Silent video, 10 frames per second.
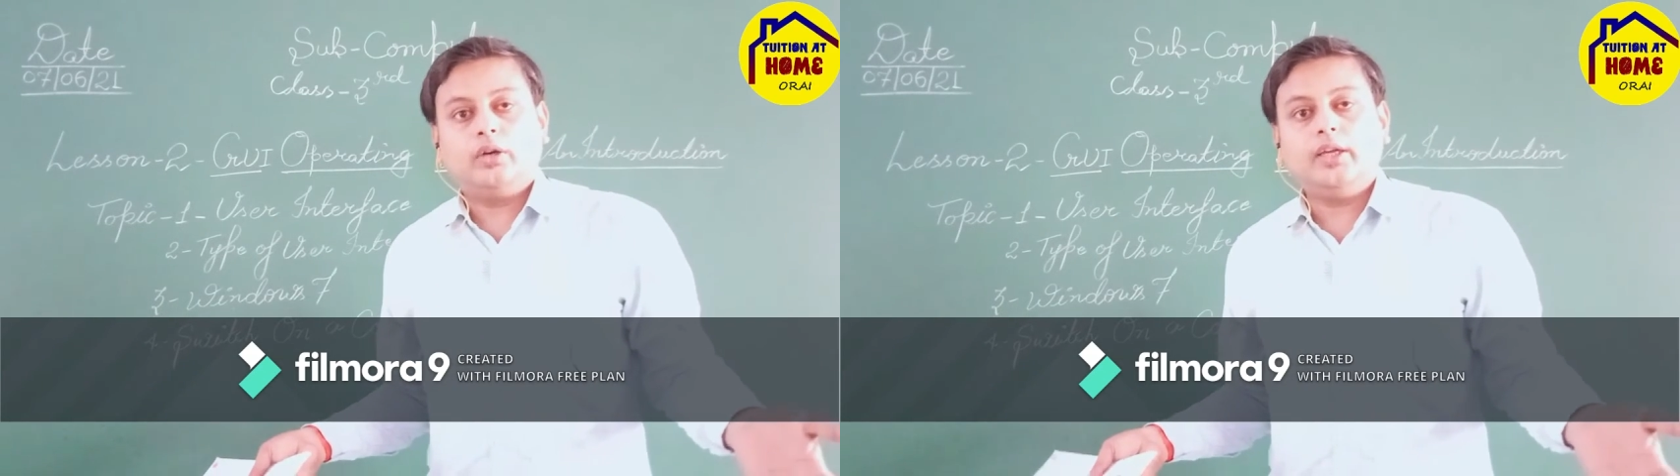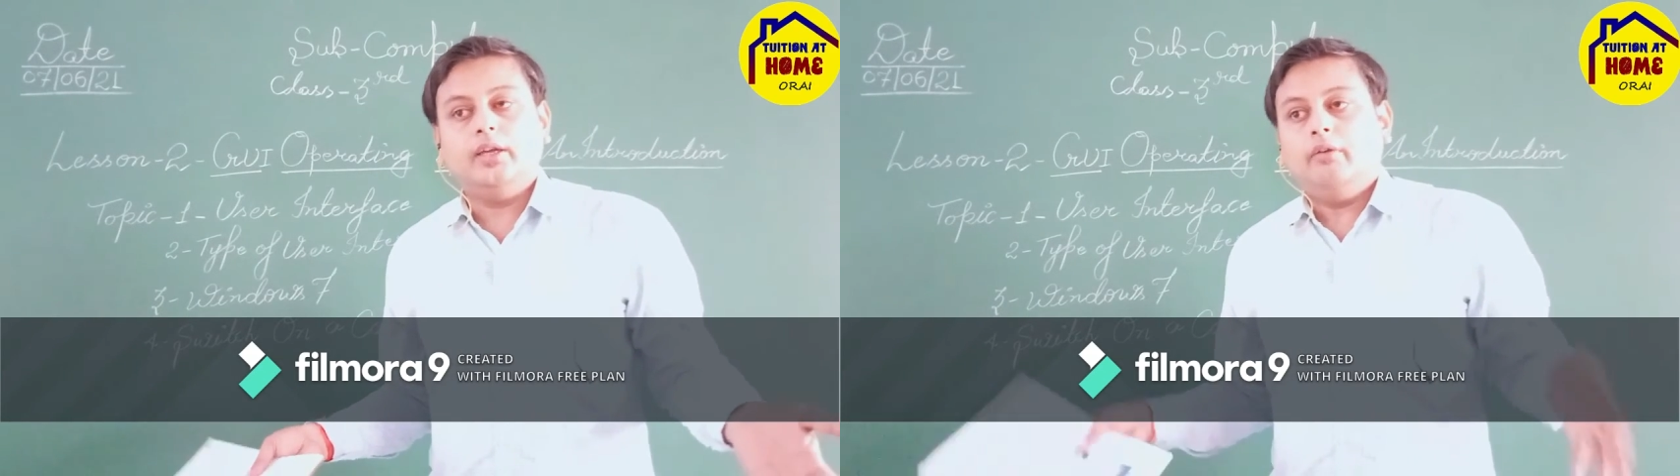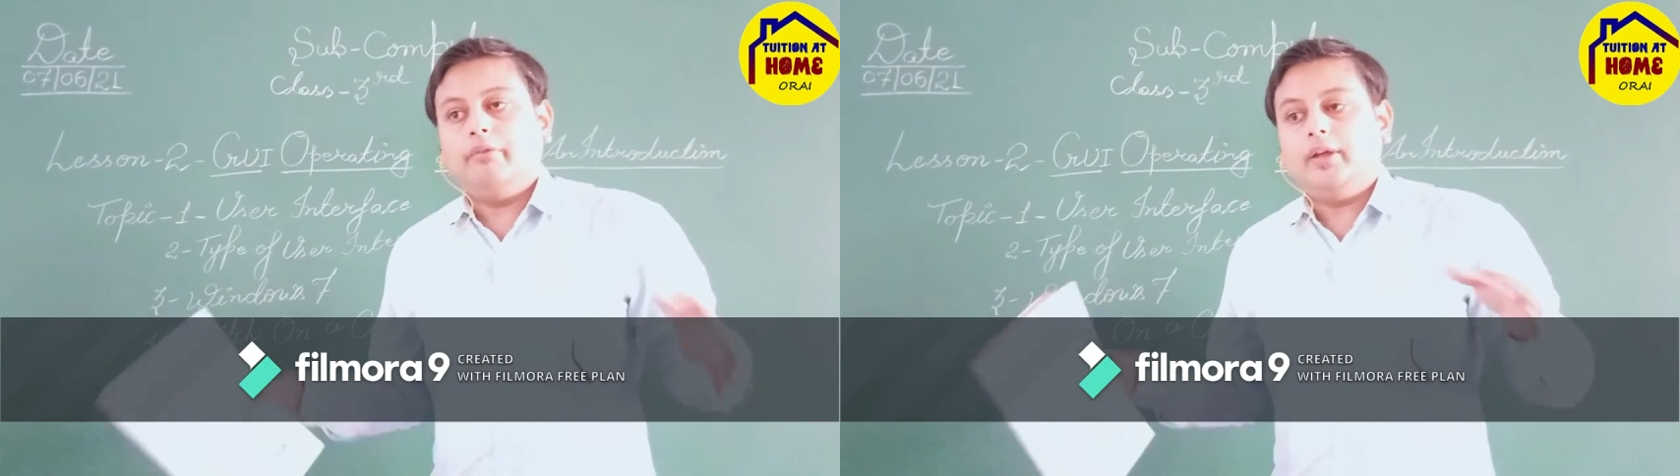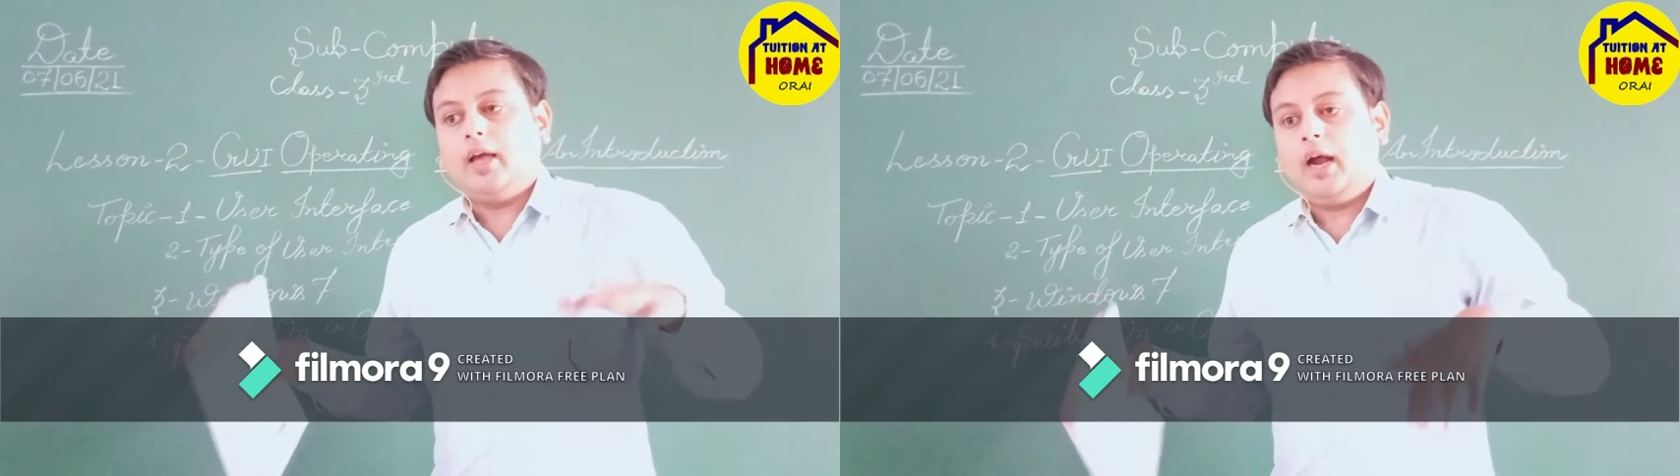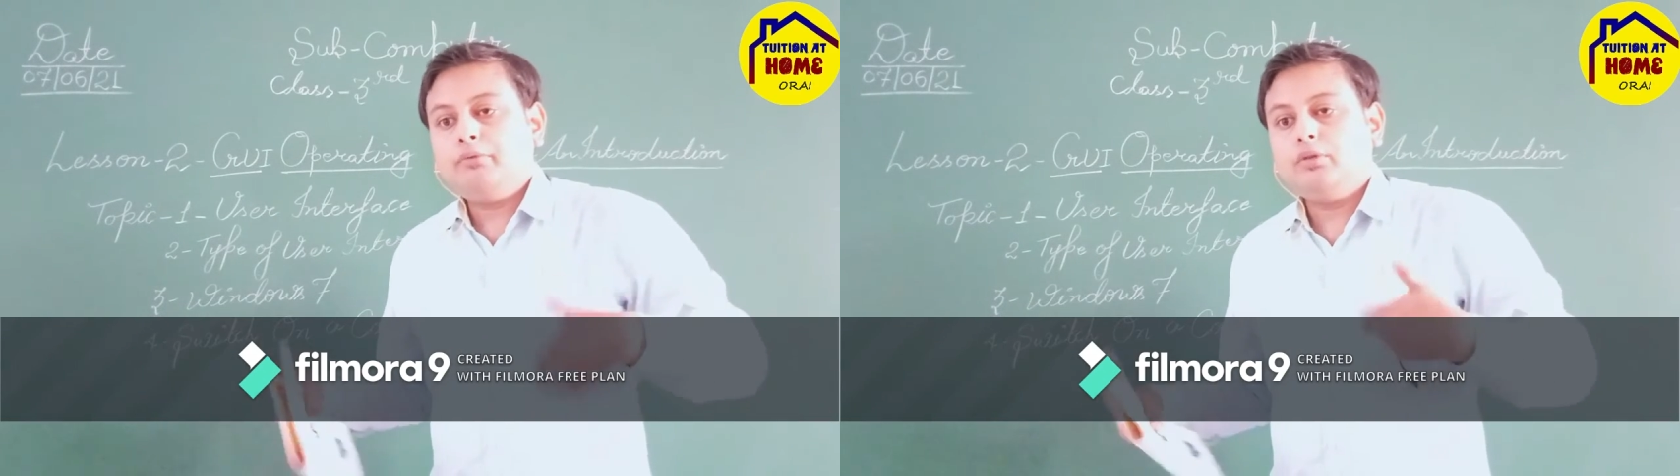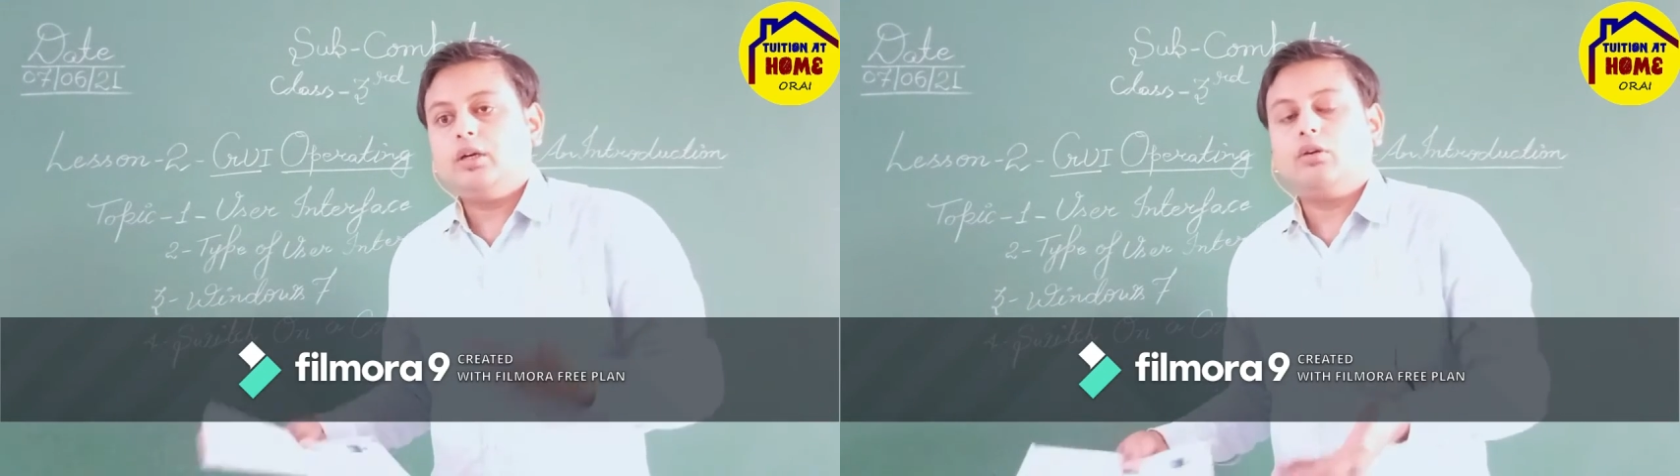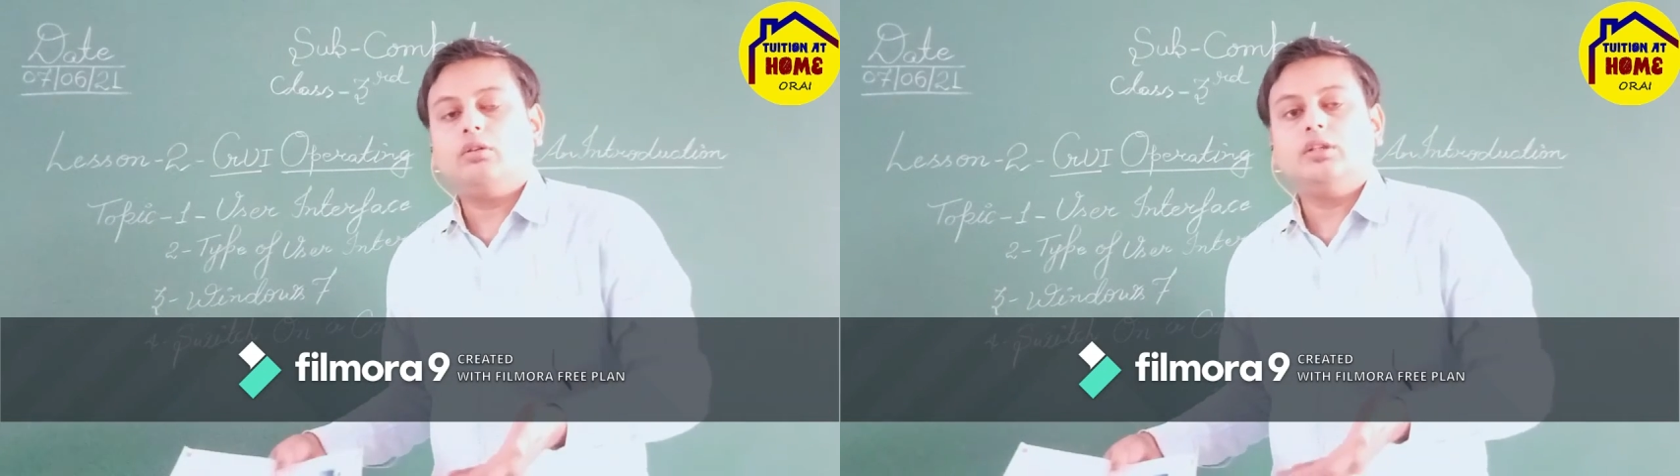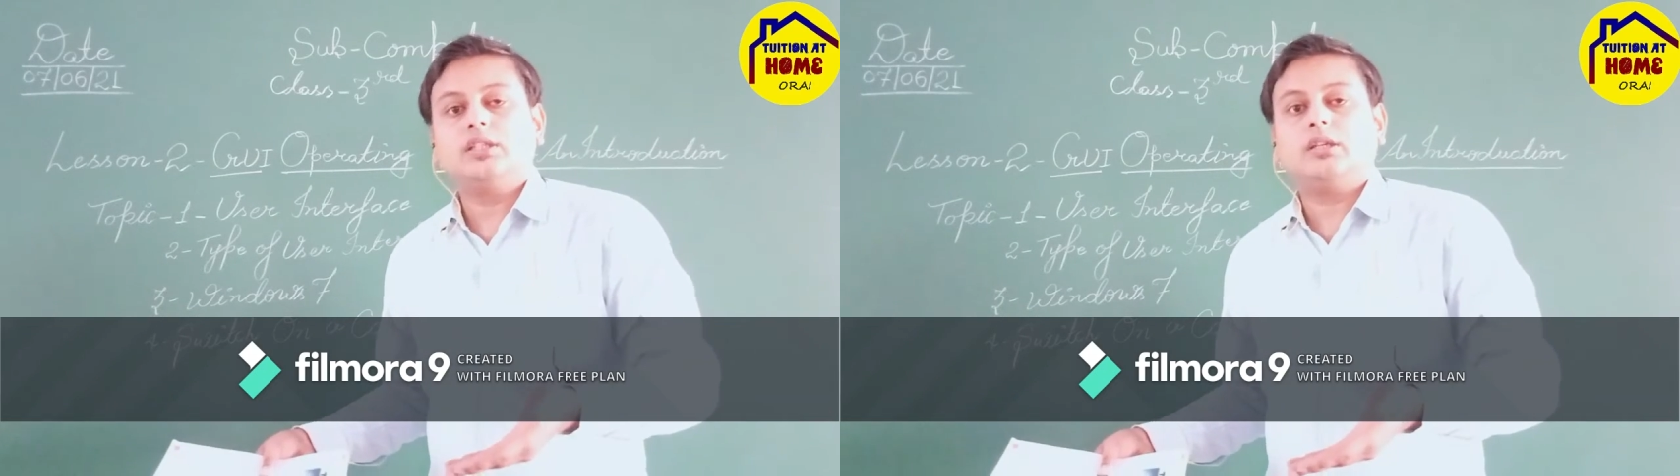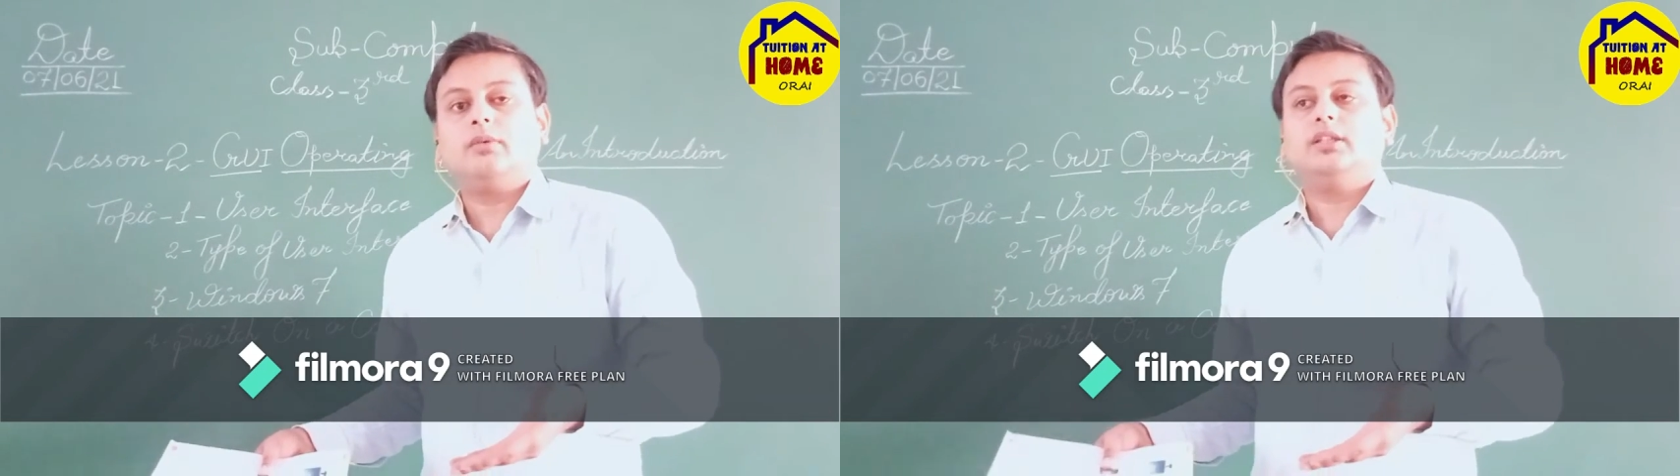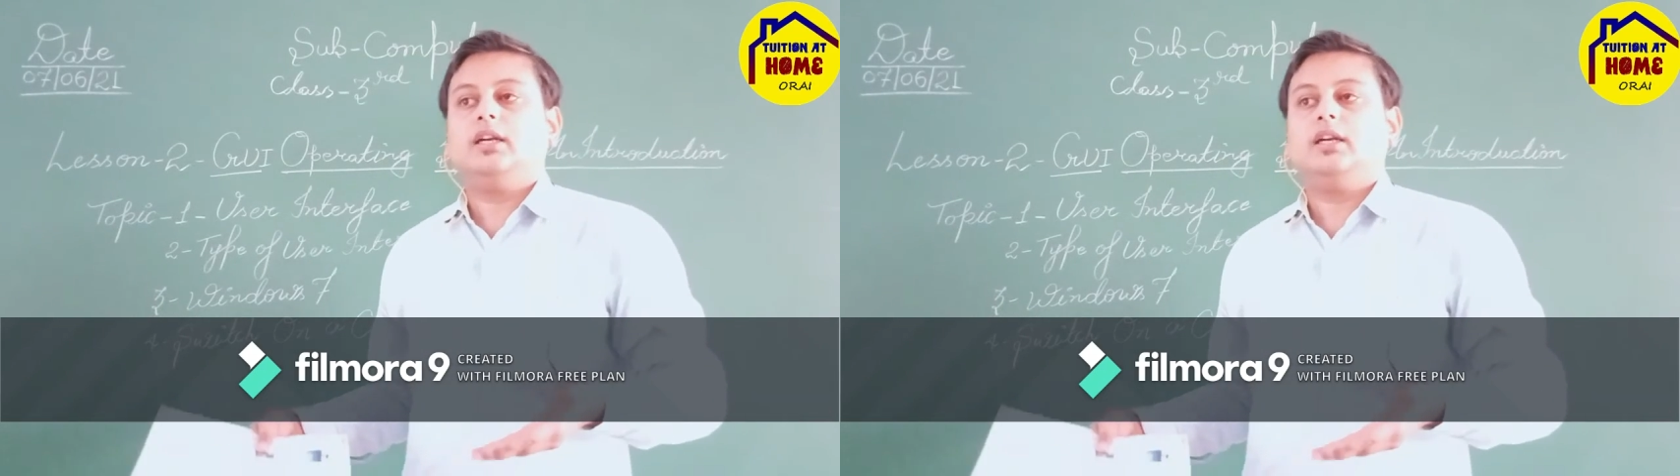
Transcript: Okay, we have to learn all these commands.